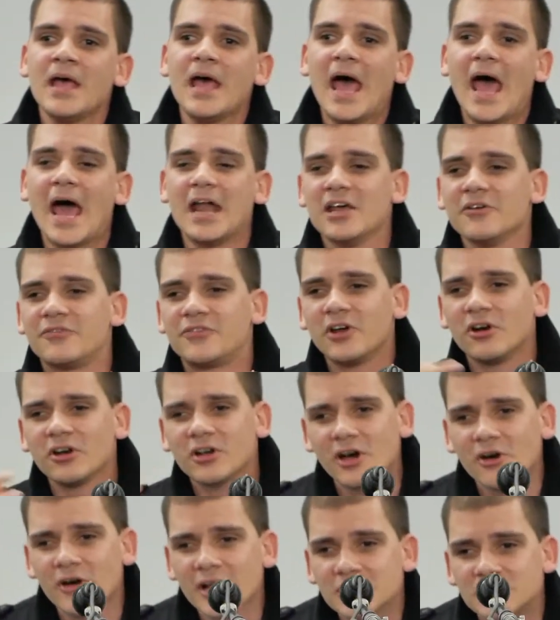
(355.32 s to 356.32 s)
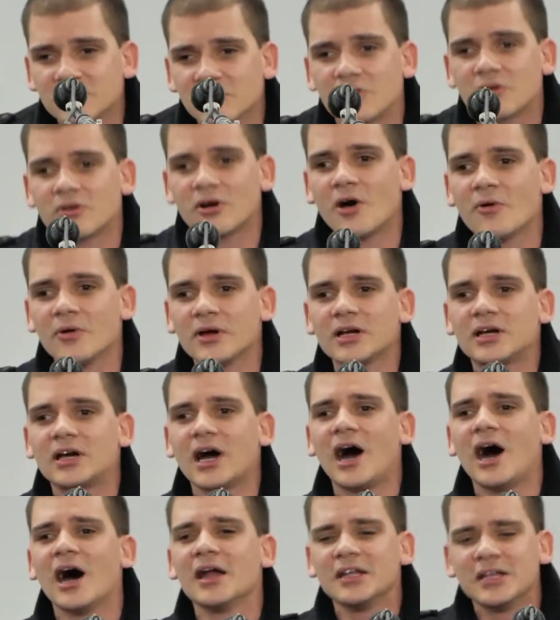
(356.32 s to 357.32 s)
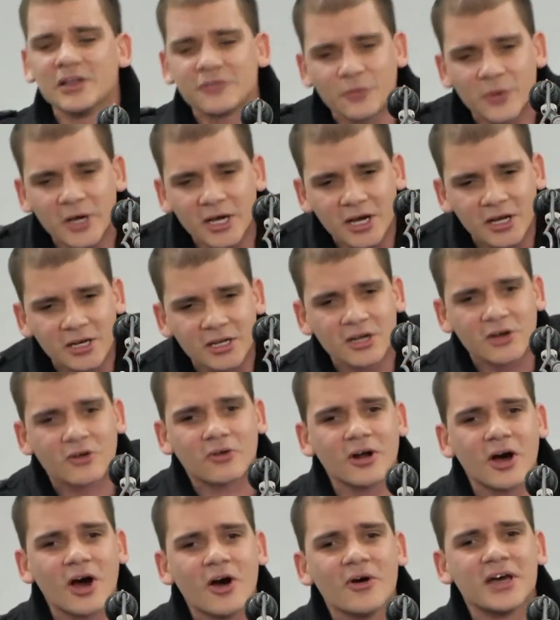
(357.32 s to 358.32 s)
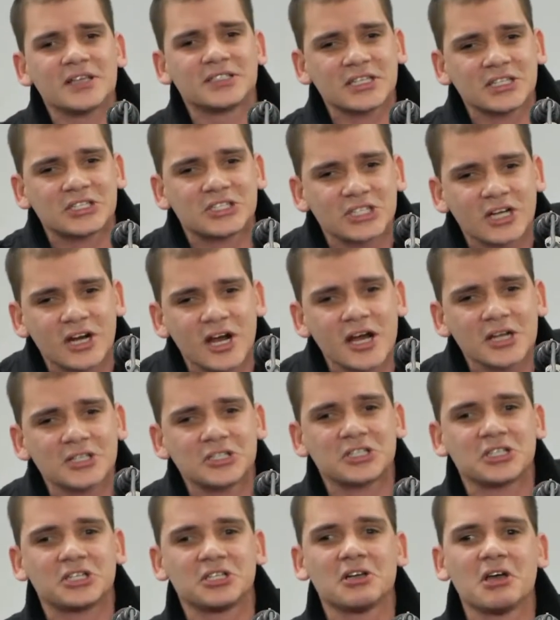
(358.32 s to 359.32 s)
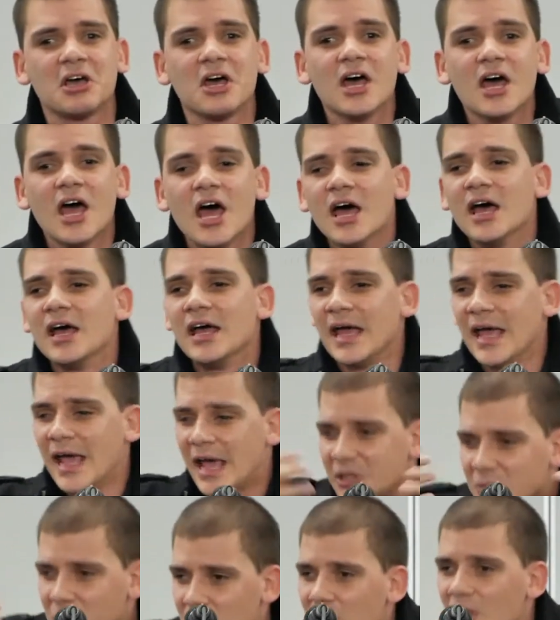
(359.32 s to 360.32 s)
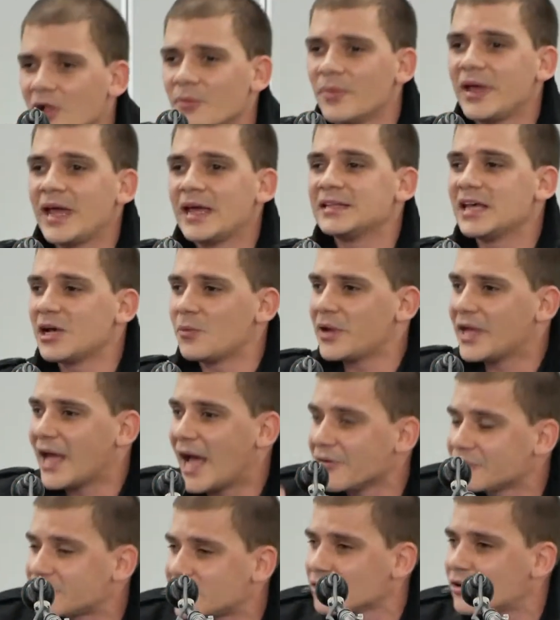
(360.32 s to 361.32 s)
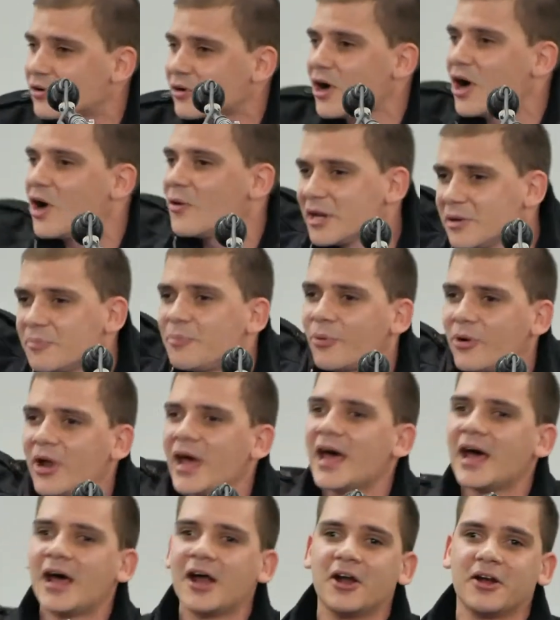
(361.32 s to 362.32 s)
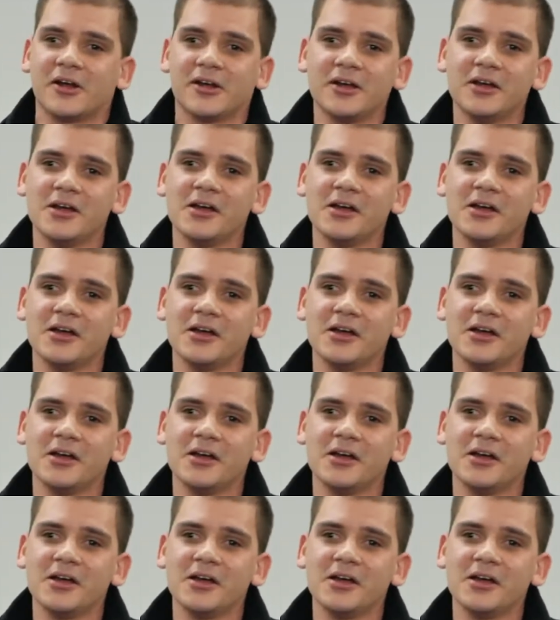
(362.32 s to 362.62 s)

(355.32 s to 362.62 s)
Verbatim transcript: And if you're going to grow in God and if we're going to grow as a church, it will mean that we have to grow in prayer.